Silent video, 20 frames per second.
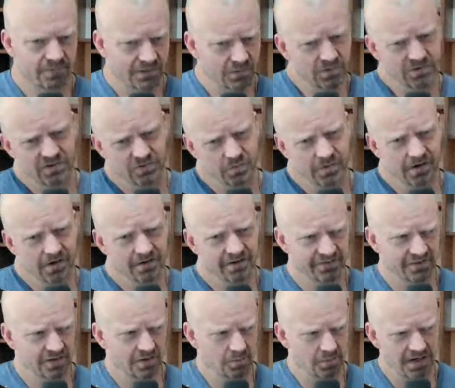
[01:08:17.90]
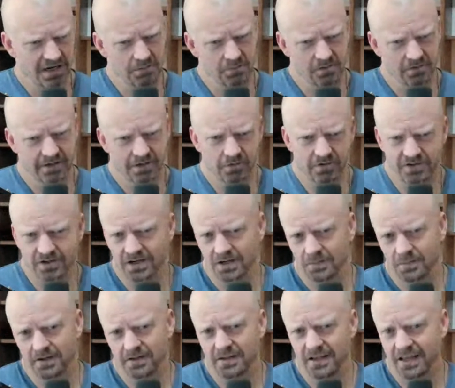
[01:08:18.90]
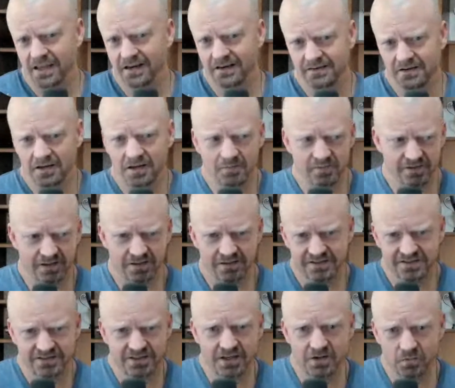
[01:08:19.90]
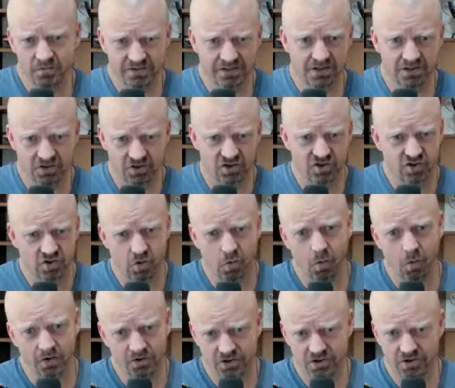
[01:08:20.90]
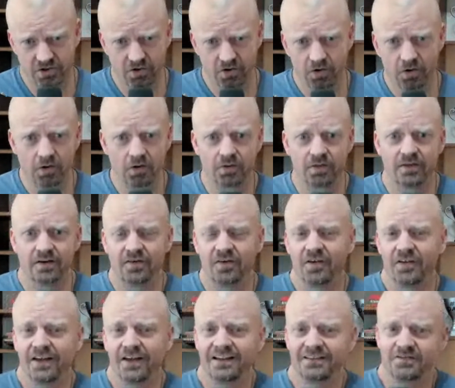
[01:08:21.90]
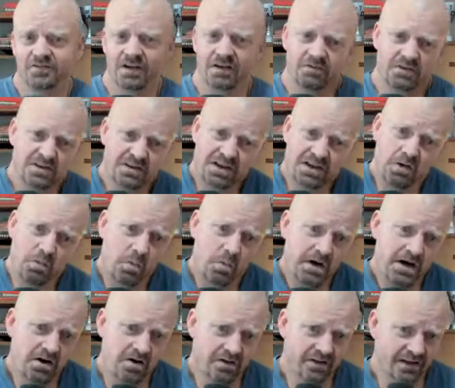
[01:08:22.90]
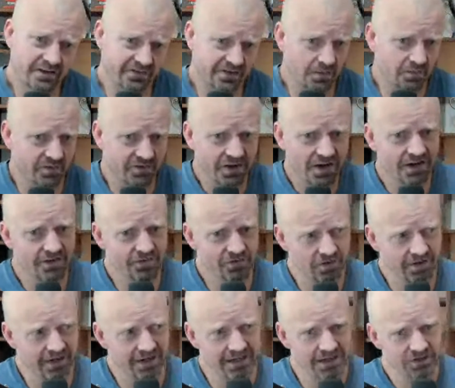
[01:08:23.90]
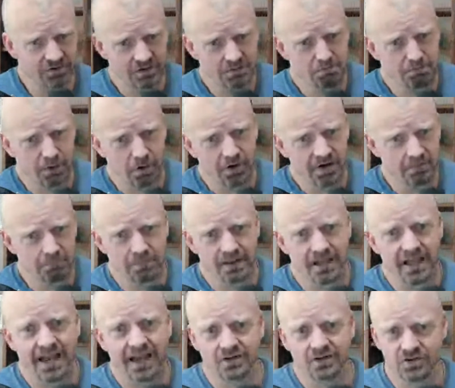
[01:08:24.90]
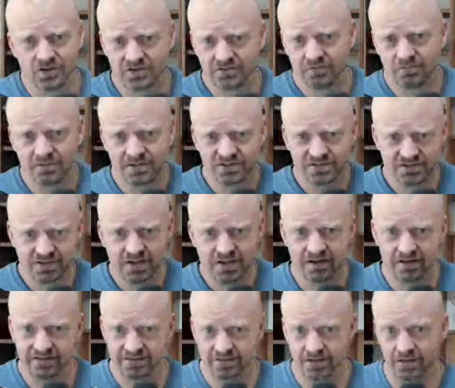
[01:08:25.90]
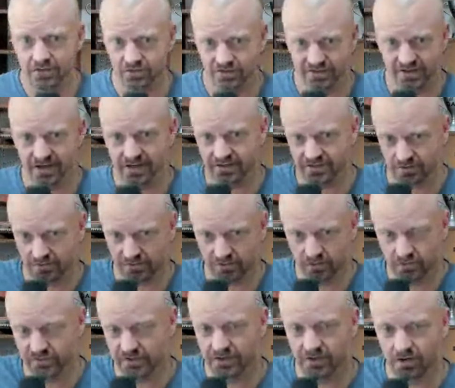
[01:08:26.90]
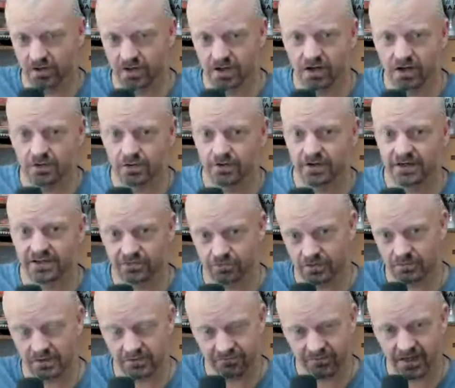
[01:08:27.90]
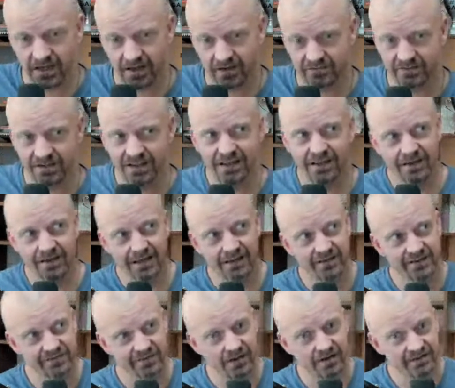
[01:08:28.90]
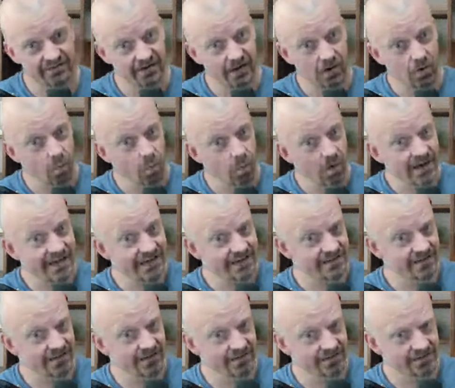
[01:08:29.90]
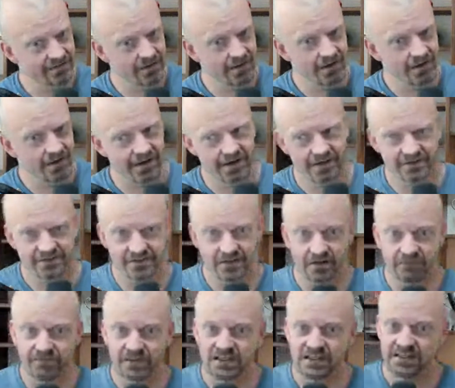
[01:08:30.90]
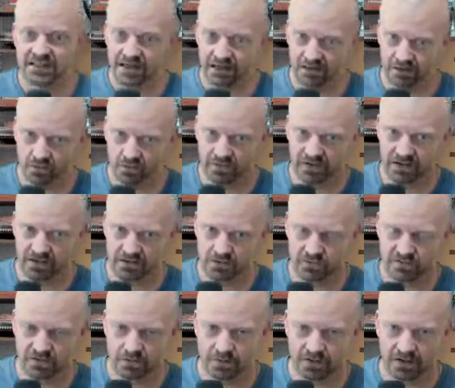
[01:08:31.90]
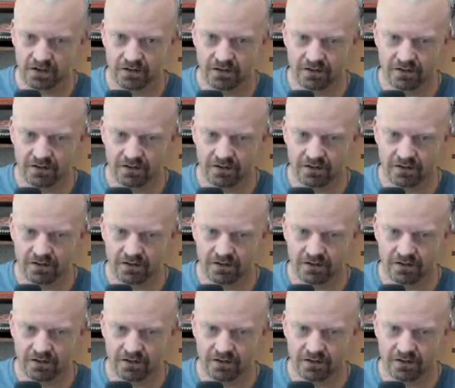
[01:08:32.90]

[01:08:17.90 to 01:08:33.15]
which is weird because in the Bible, they were talking about in the end times that the sun was going to scorch the earth and all that stuff. It's kind of weird that some signs are like actually burning black just from the sun and other signs are losing their color extremely fast. And the sun is now white in the sky instead of the yellow that it used to be.